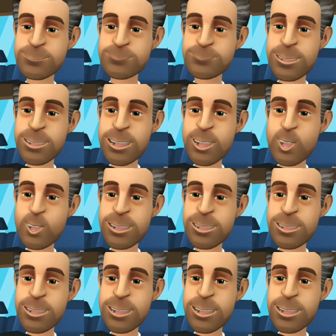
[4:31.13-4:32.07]
But how
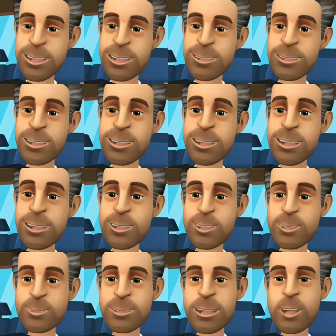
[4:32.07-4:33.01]
does renting a
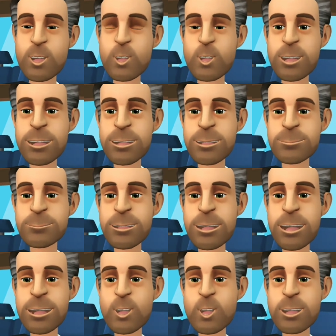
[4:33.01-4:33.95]
stranger's car through an app
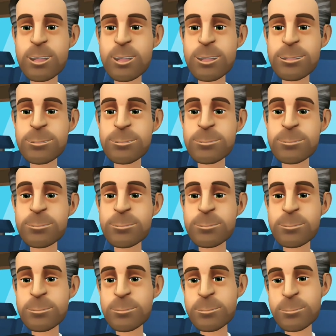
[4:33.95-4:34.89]
really work?
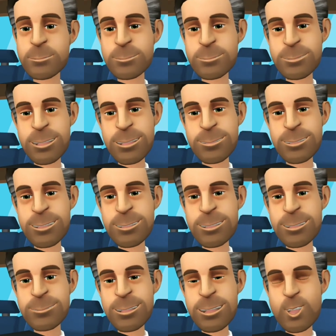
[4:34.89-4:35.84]
It might
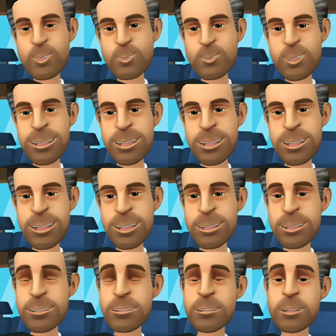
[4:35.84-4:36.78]
seem complicated
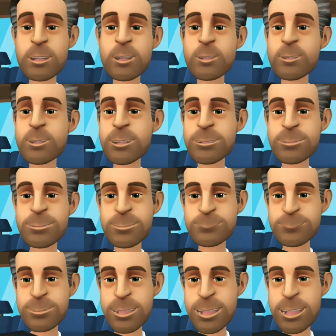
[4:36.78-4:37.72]
at first,
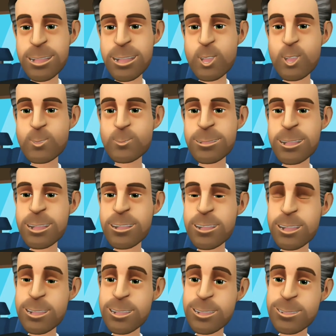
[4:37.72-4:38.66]
but it's not much of
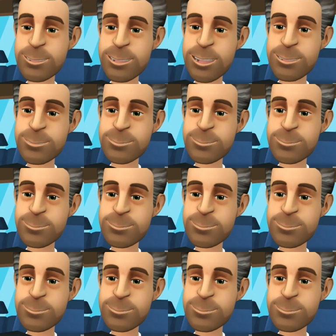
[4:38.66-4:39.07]
a hassle.